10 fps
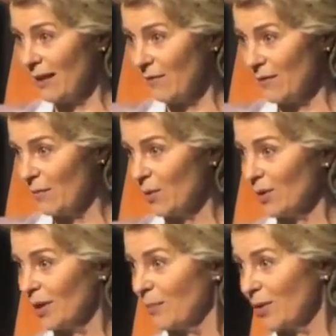I've
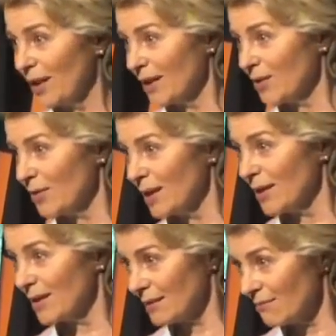spoken about Hungary
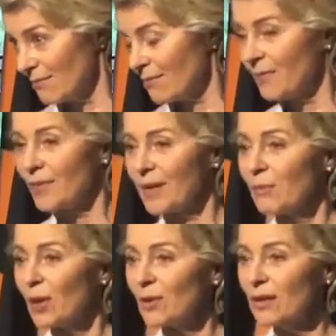and
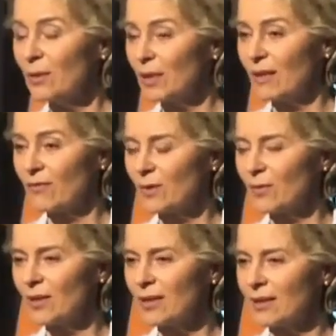Poland, we have
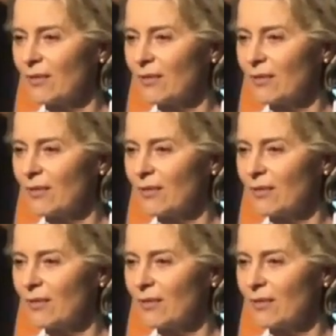tools.